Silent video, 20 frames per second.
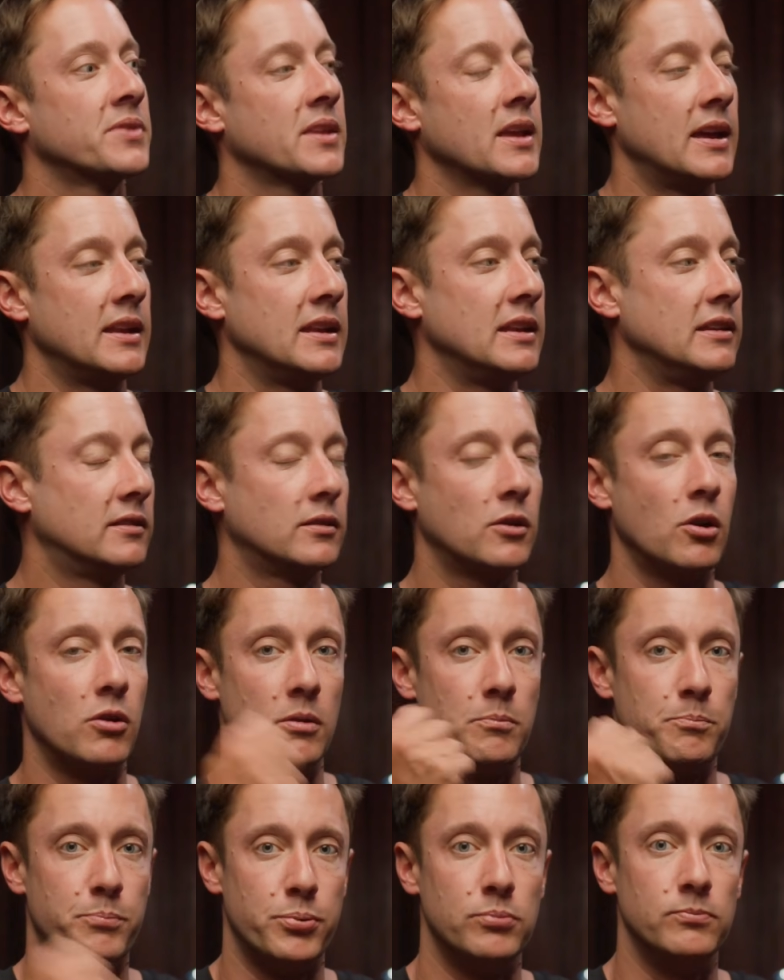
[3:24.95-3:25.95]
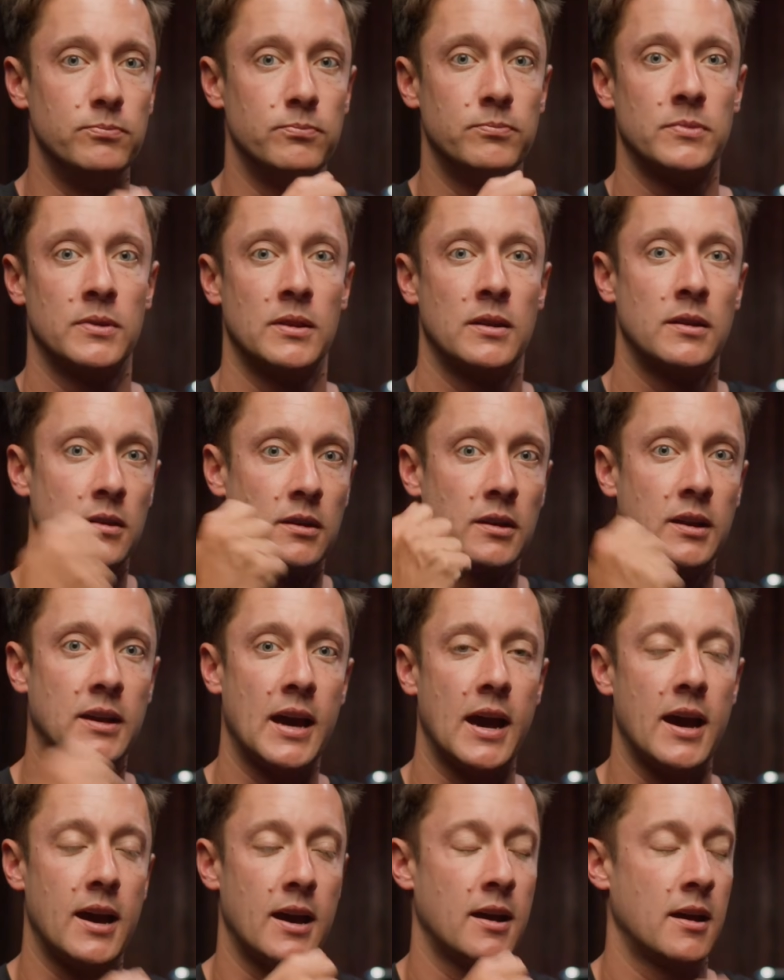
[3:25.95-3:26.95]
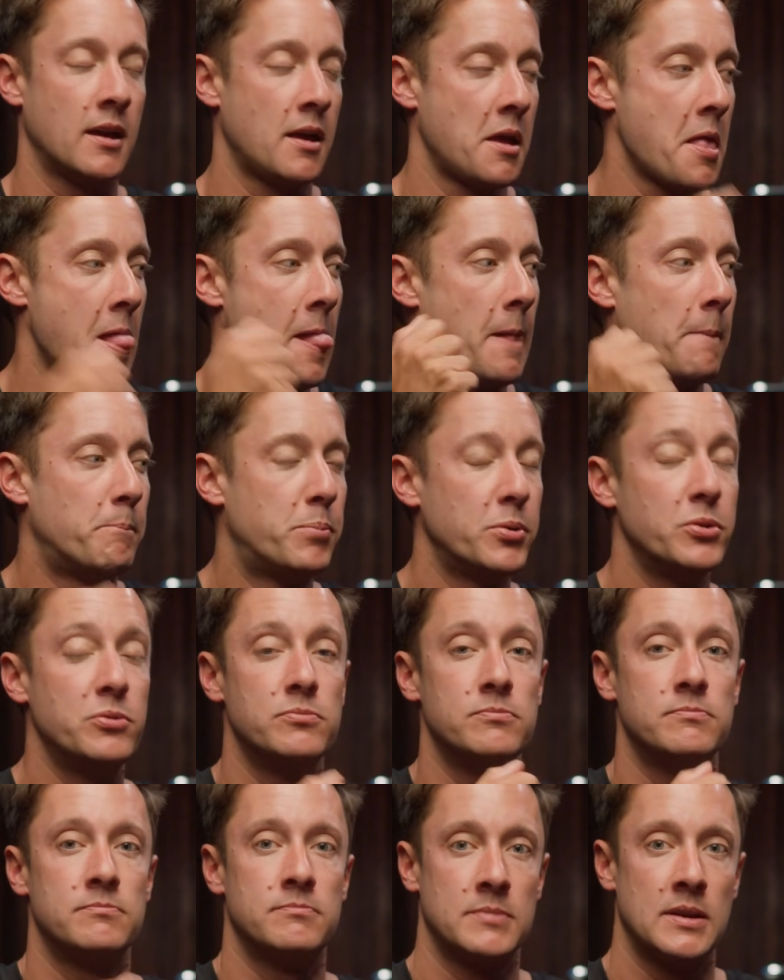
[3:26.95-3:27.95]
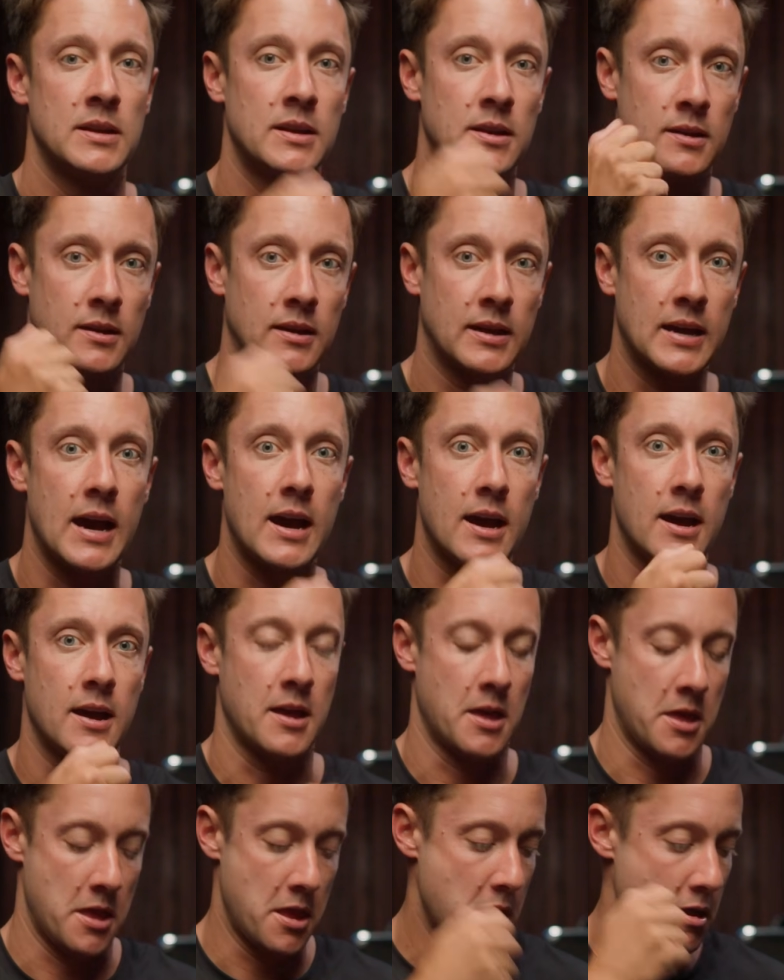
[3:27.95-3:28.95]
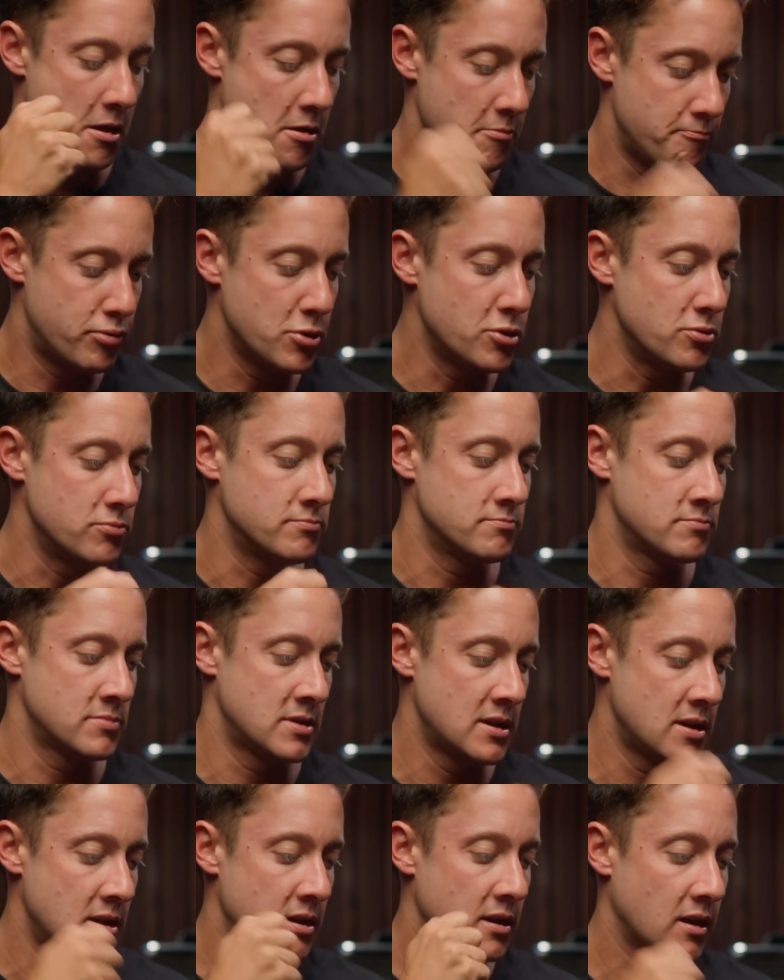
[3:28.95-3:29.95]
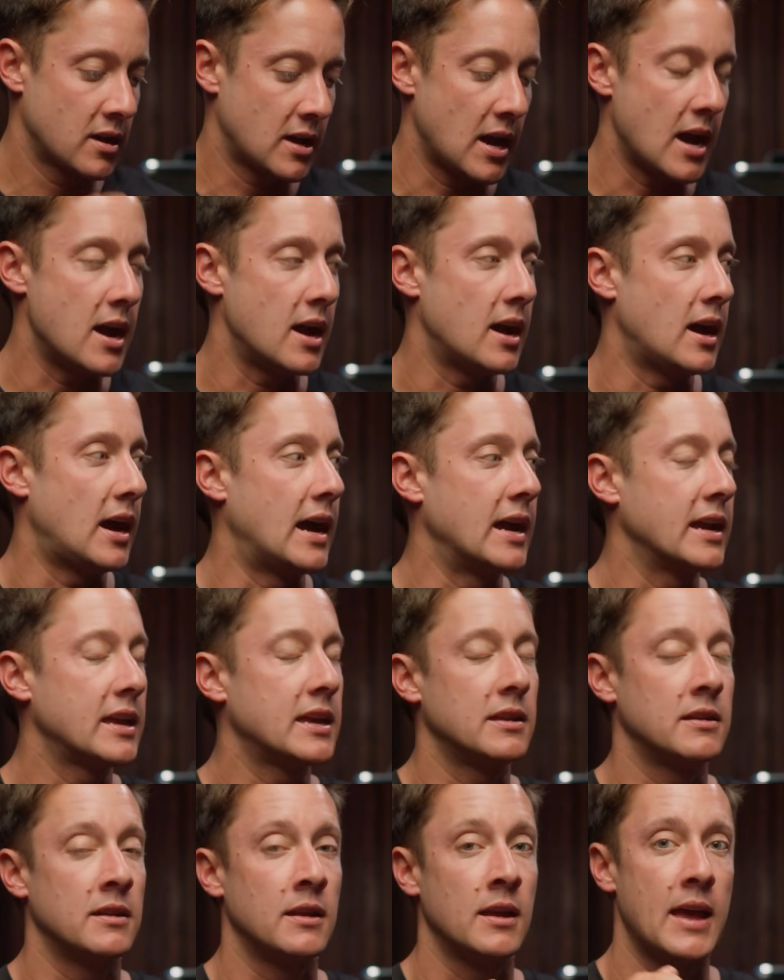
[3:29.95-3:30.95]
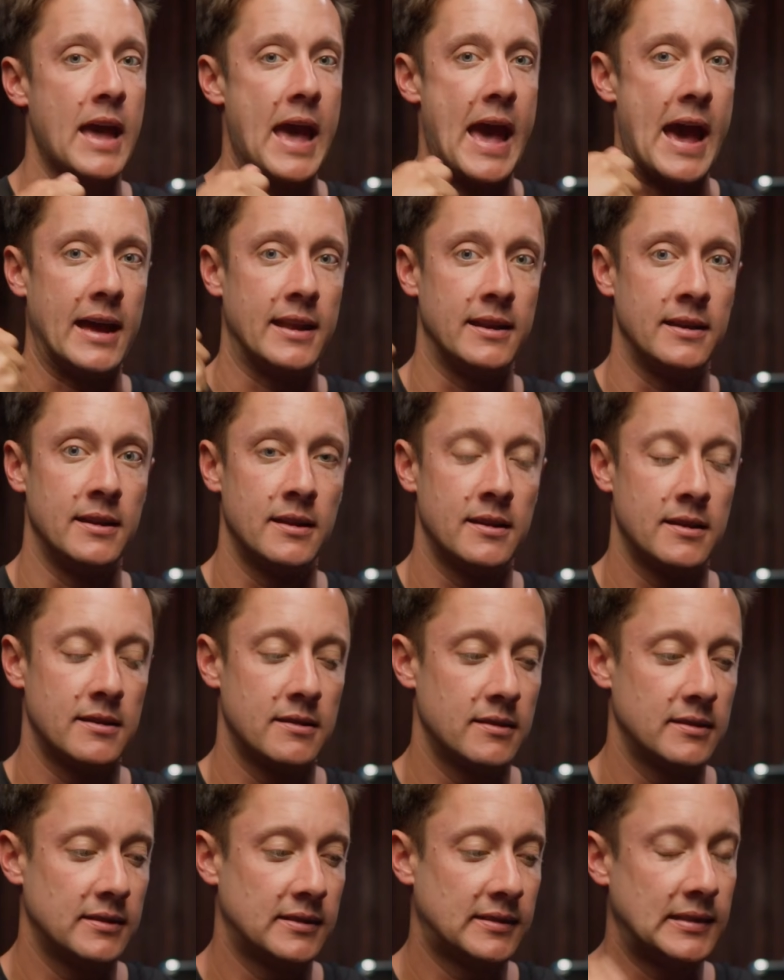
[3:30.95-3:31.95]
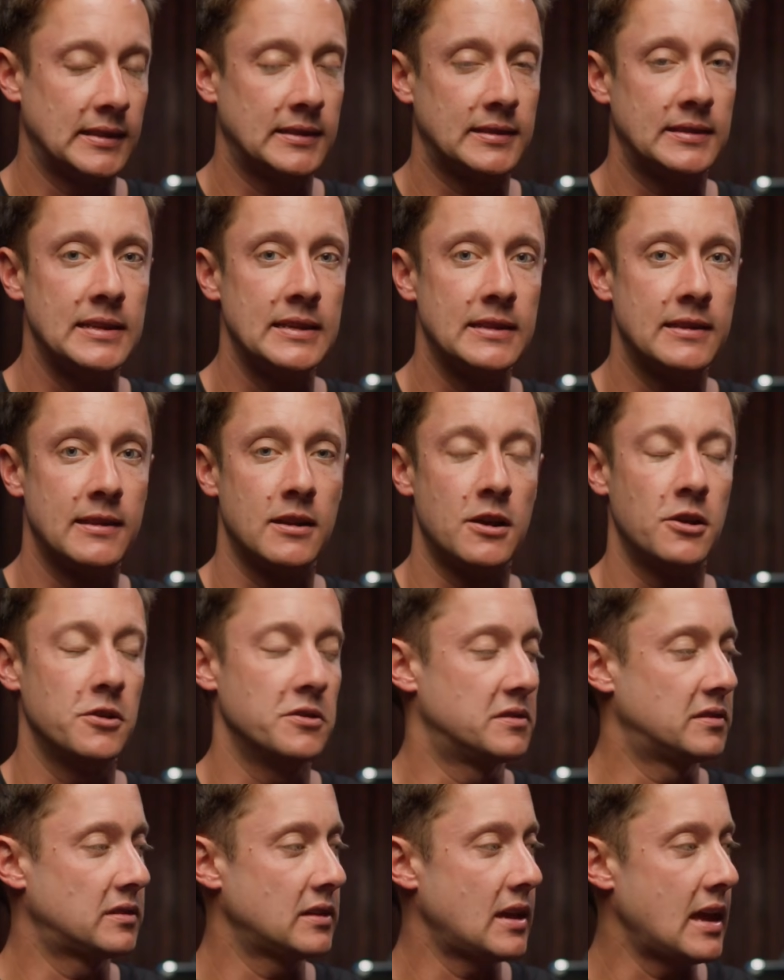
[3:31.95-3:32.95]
and he's going boom, ka, boom, ka, boom, ka, I can add 16th notes,